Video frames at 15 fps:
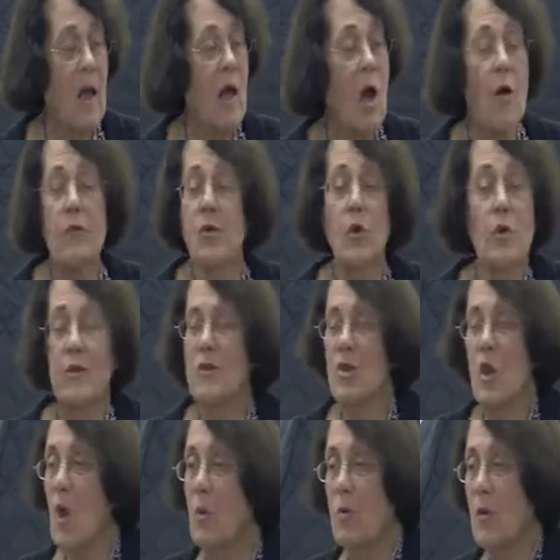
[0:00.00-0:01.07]
Of course,
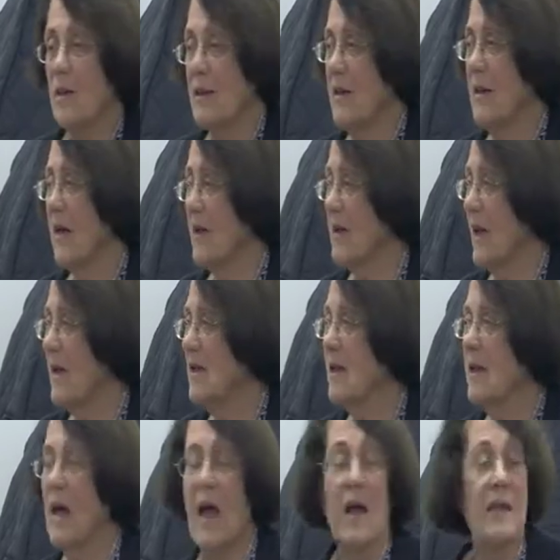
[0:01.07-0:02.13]
nobody had
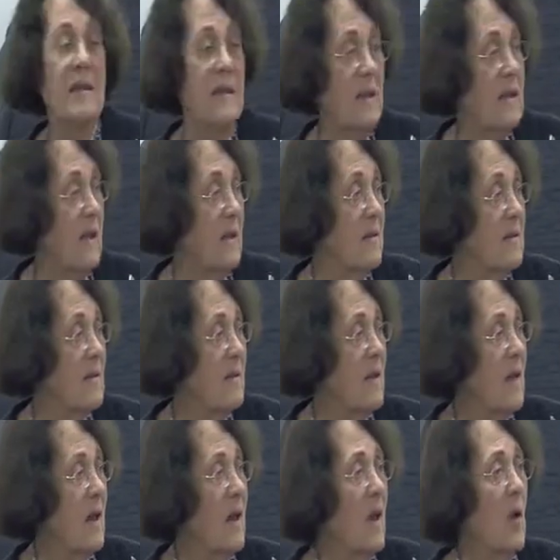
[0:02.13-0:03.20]
any ideas
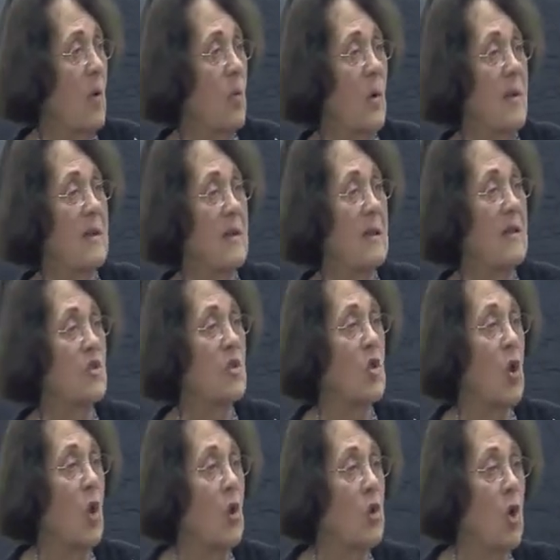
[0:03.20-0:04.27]
what these
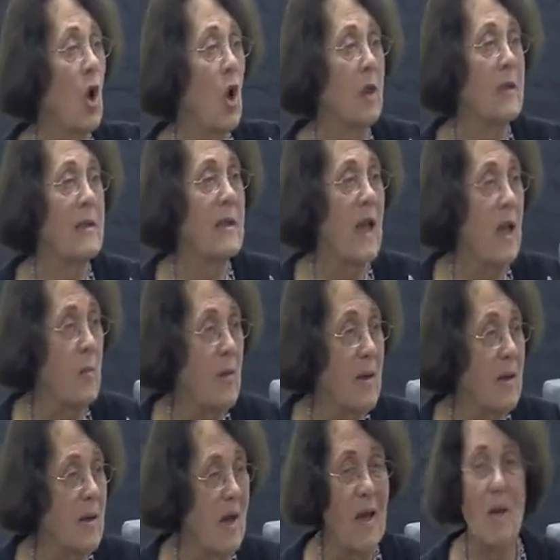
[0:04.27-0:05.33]
so-called
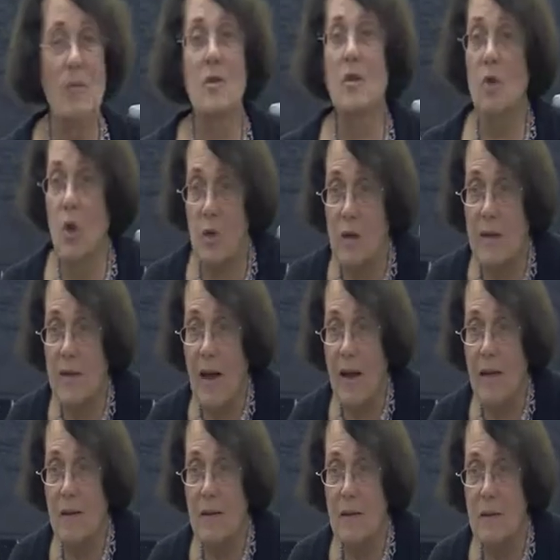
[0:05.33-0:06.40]
labor camps looked
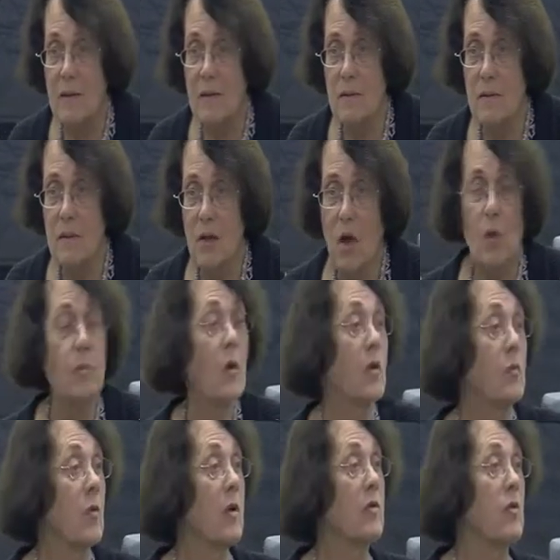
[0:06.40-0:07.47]
like, or
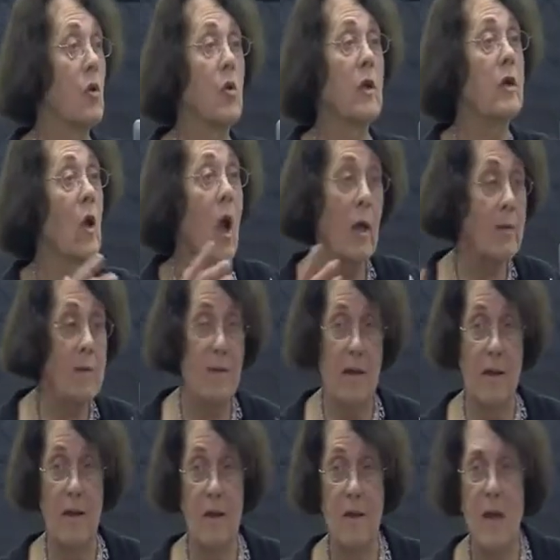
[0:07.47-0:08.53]
what was going on
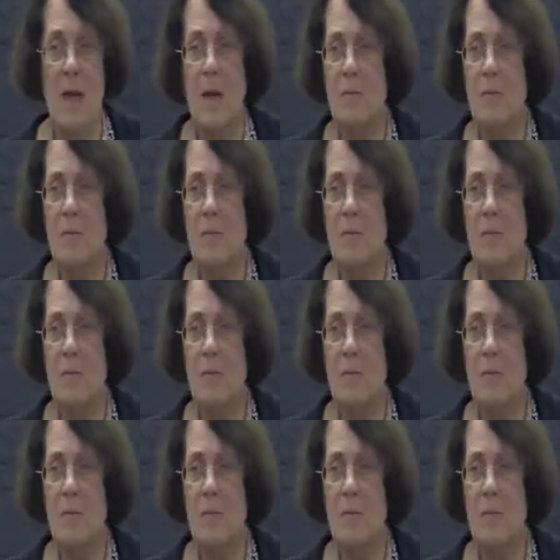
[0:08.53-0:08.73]
there.